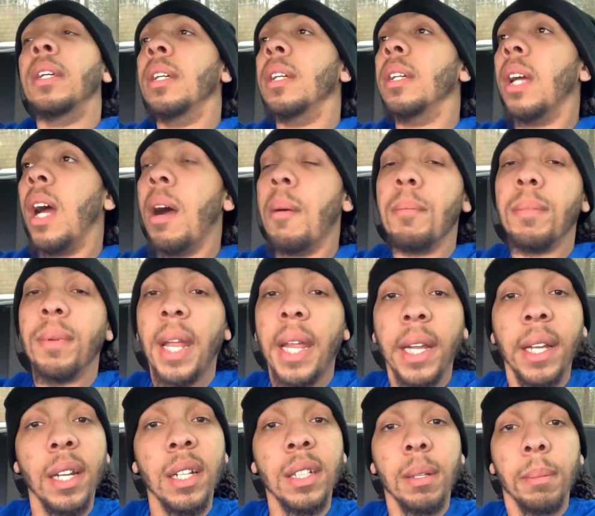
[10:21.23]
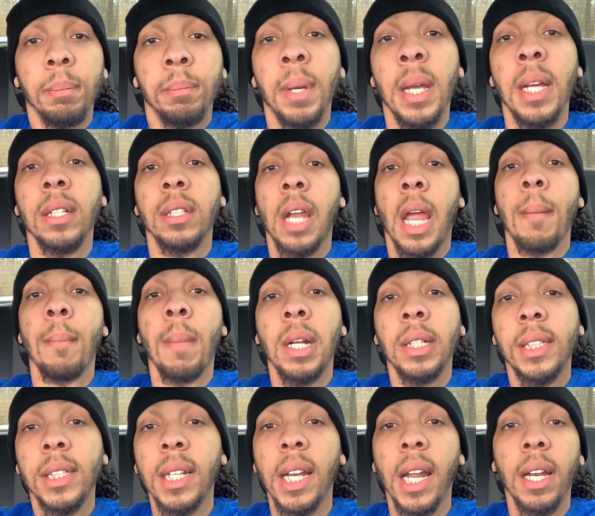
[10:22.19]
I'm naked as a bitch. Like my
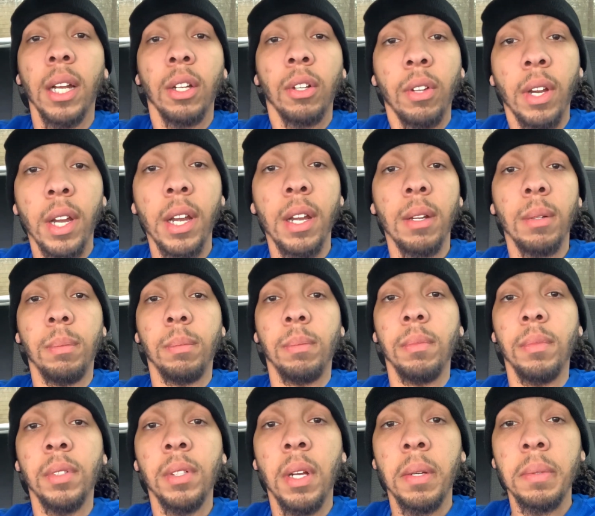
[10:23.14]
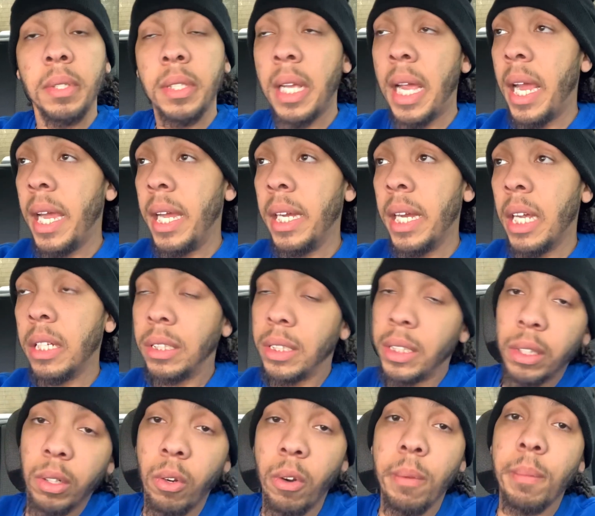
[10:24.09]
shit at the crib. You know what I'm saying? I ain't got
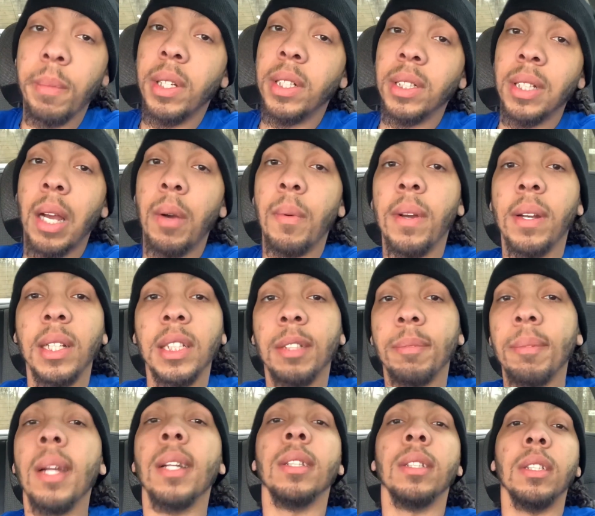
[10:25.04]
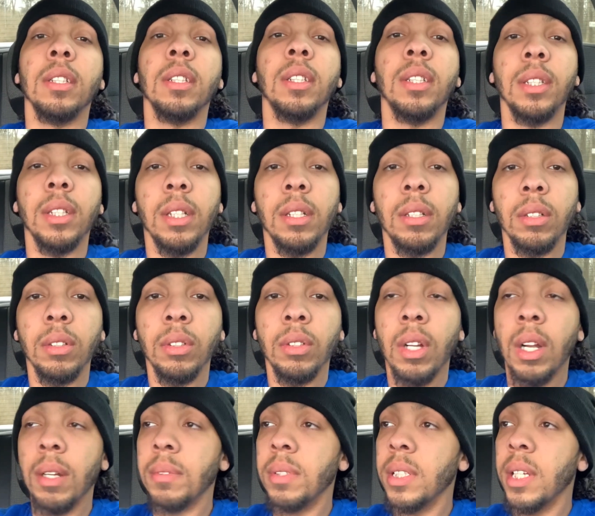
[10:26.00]
shit on me because I wasn't expecting this shit. You
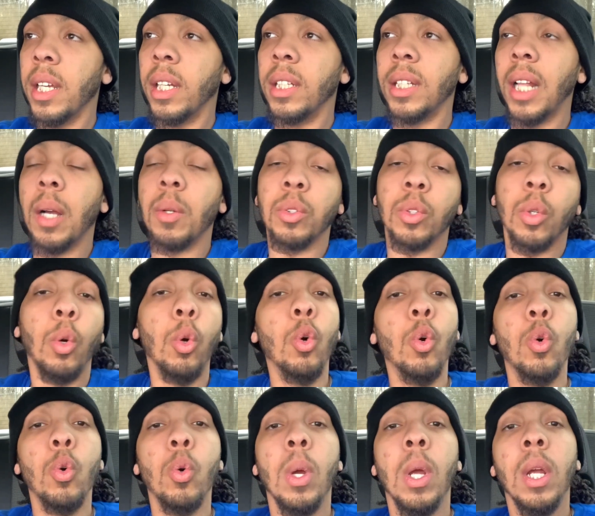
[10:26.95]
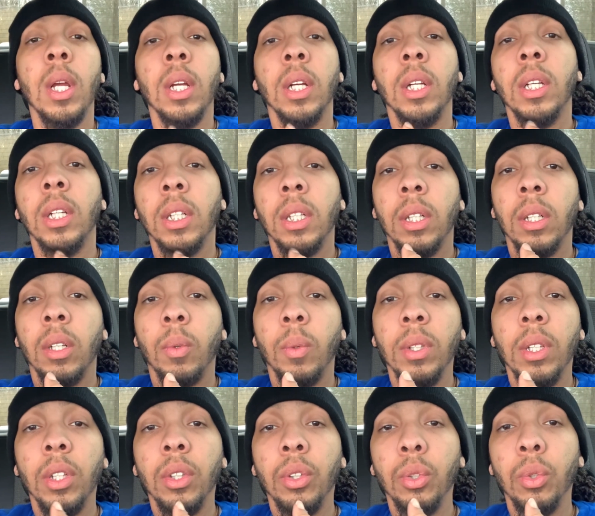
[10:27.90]
know what I'm saying? Because I was cool
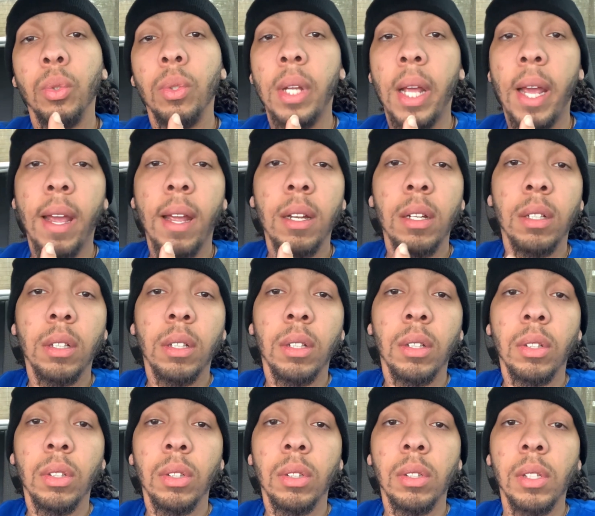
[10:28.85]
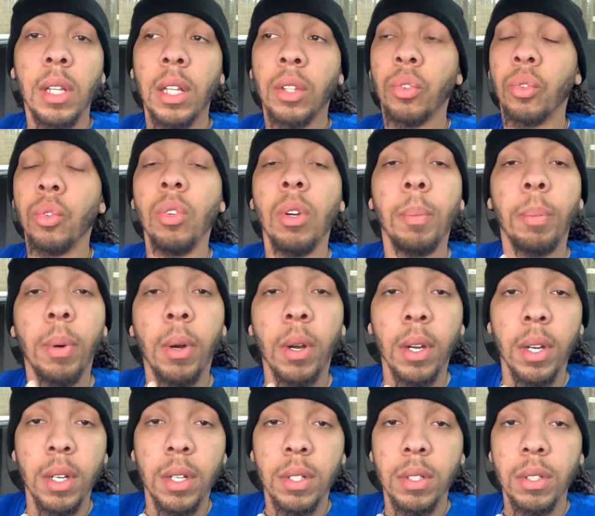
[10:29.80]
with the dude that that threw the
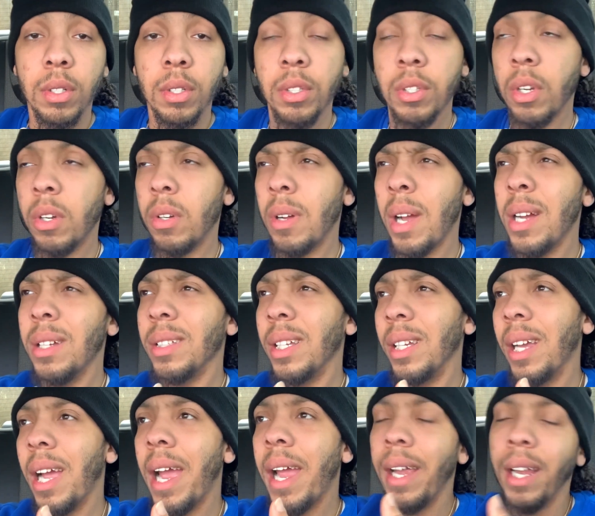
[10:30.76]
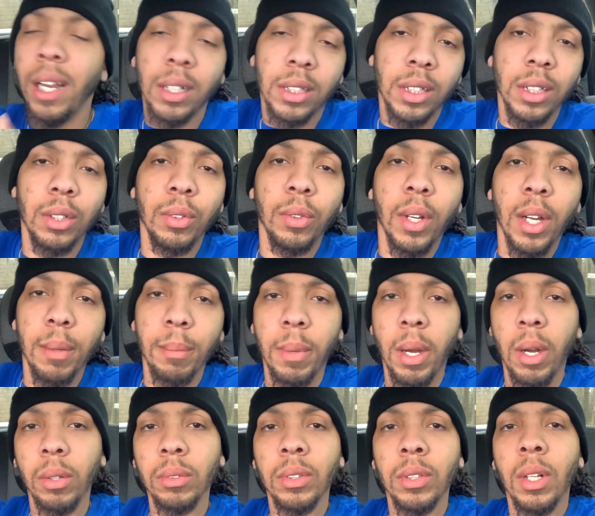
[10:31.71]
party. So I was like, I ain't got shit to worry
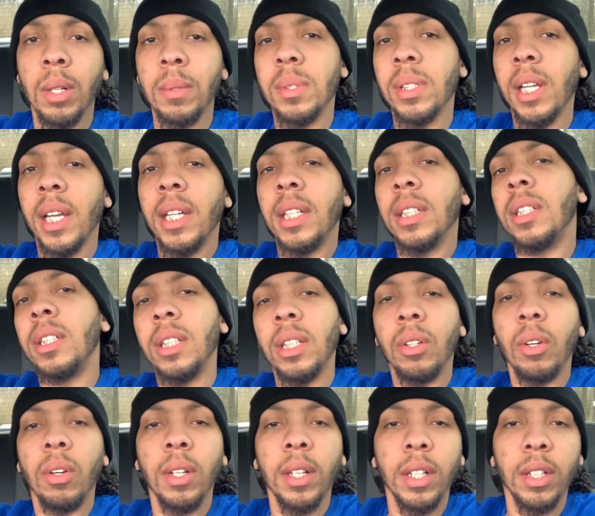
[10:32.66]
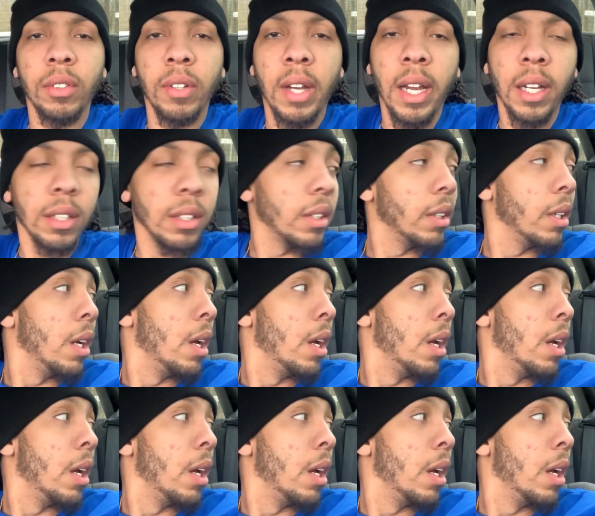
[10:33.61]
about. You know what I'm saying? Shit gonna get cracking.